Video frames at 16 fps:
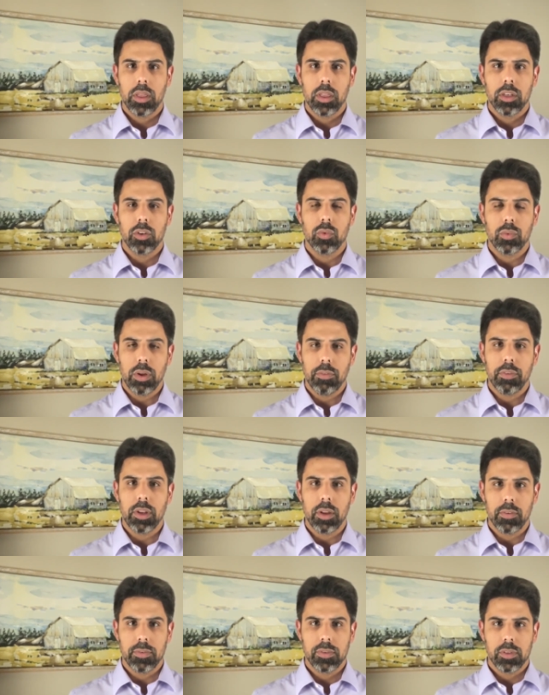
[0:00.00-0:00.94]

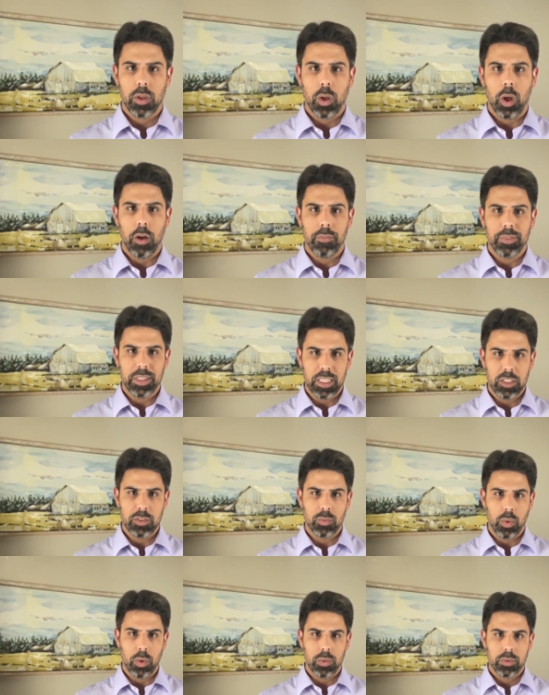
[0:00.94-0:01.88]
derivatives of these
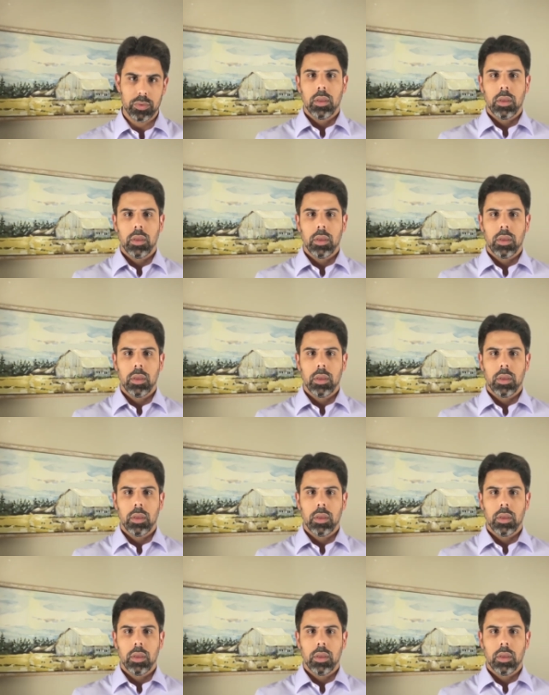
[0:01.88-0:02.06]
roles.